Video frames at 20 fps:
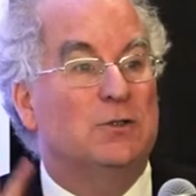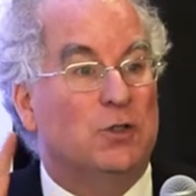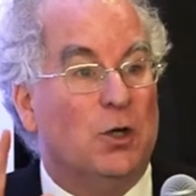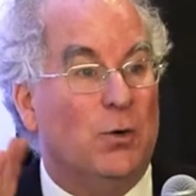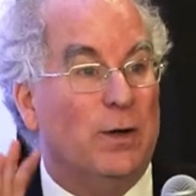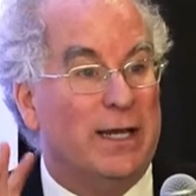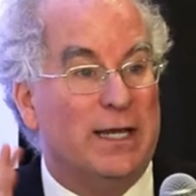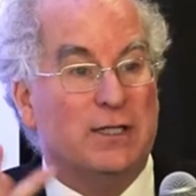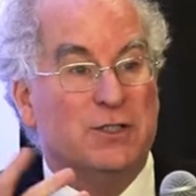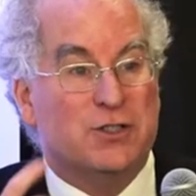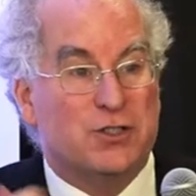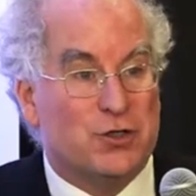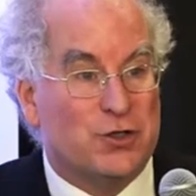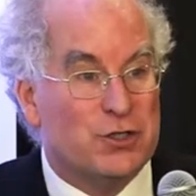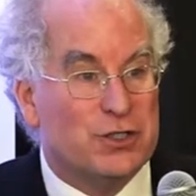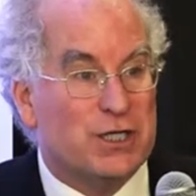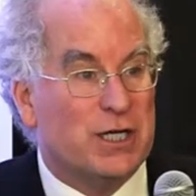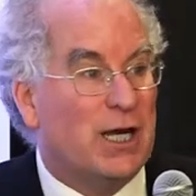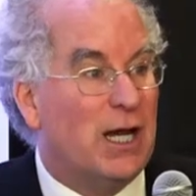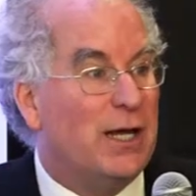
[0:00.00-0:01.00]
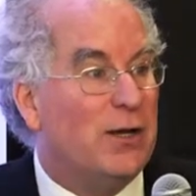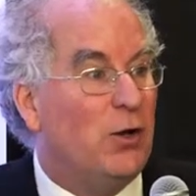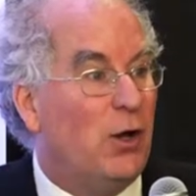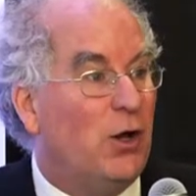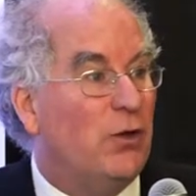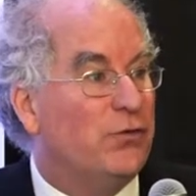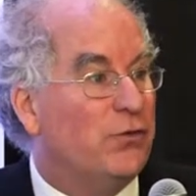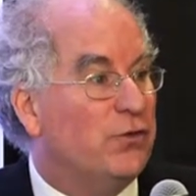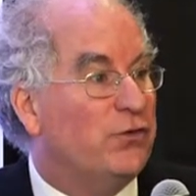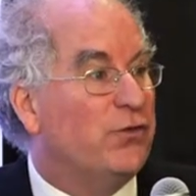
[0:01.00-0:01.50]
going and searching on
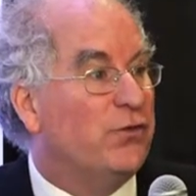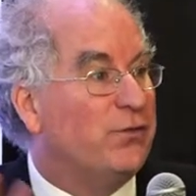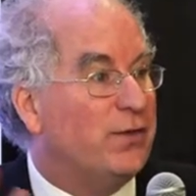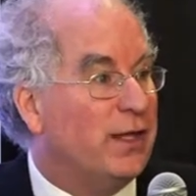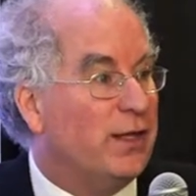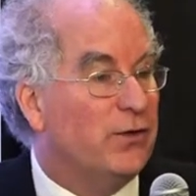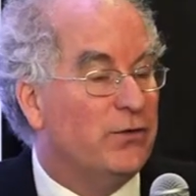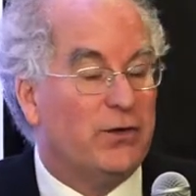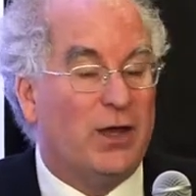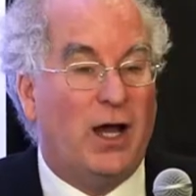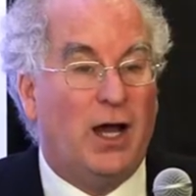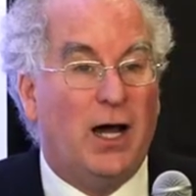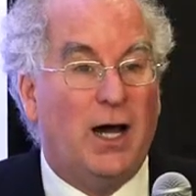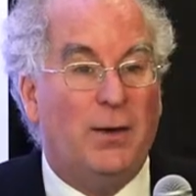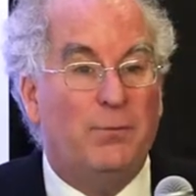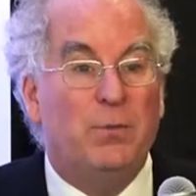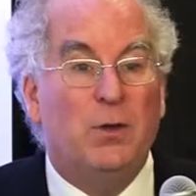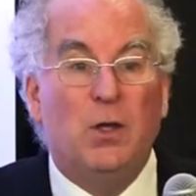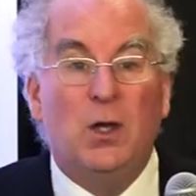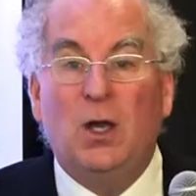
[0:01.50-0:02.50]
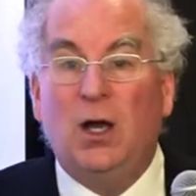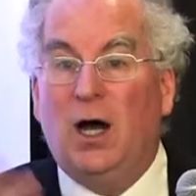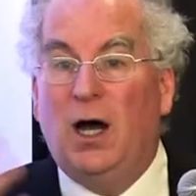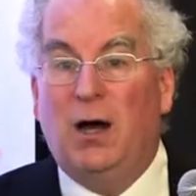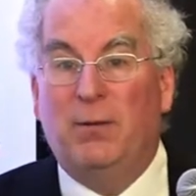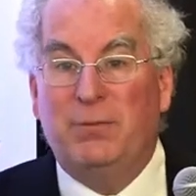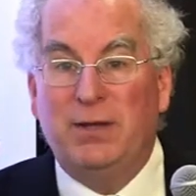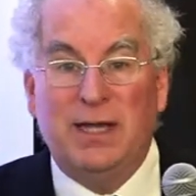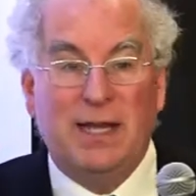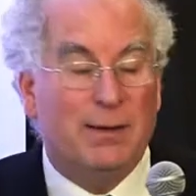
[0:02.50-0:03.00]
all sorts of things,
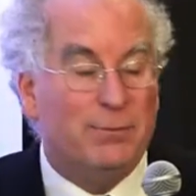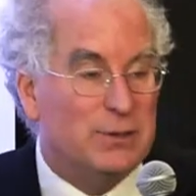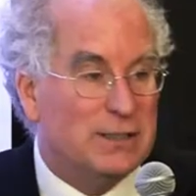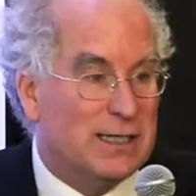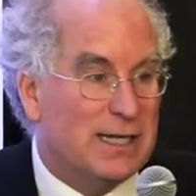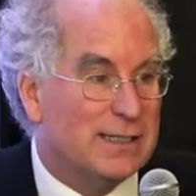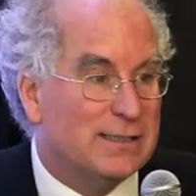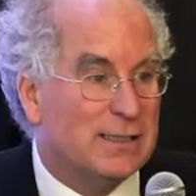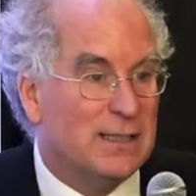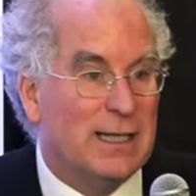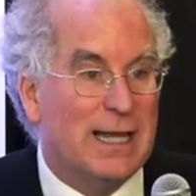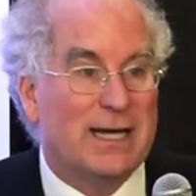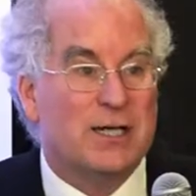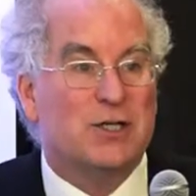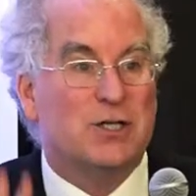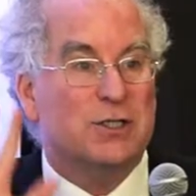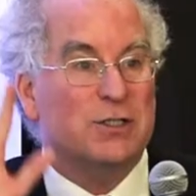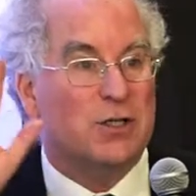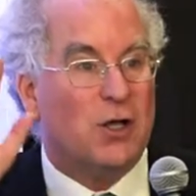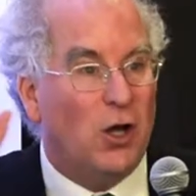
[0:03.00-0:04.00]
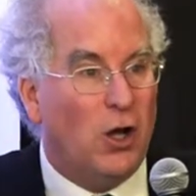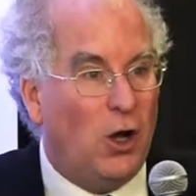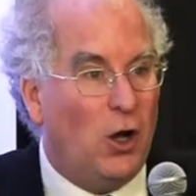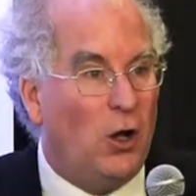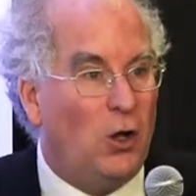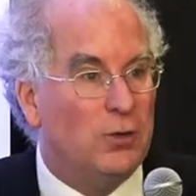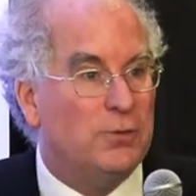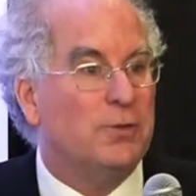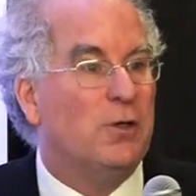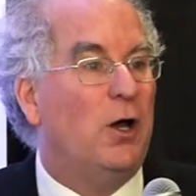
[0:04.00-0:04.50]
being able to get to lectures,
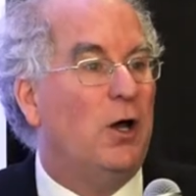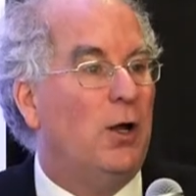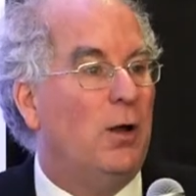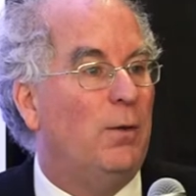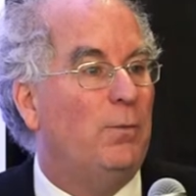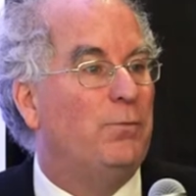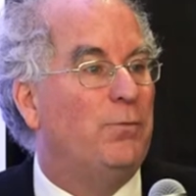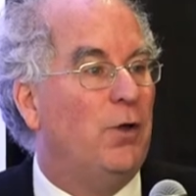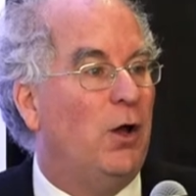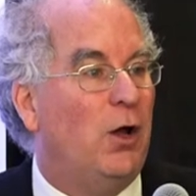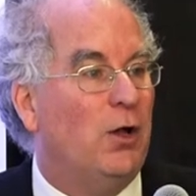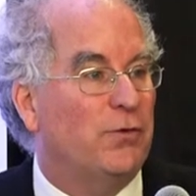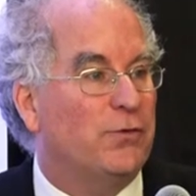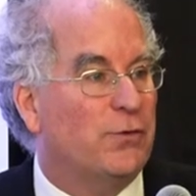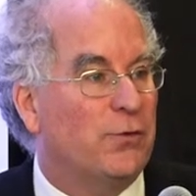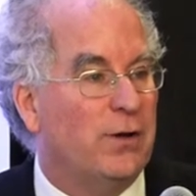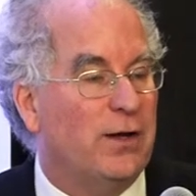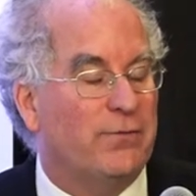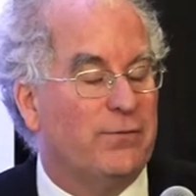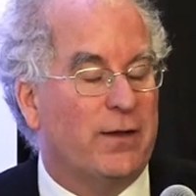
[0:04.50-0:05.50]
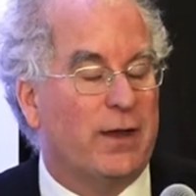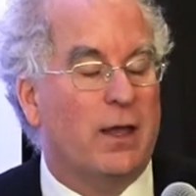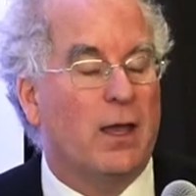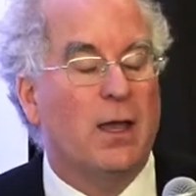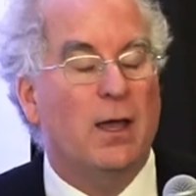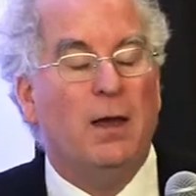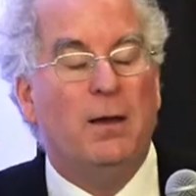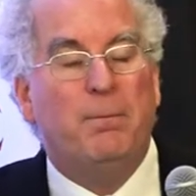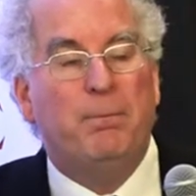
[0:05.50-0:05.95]
all terrific.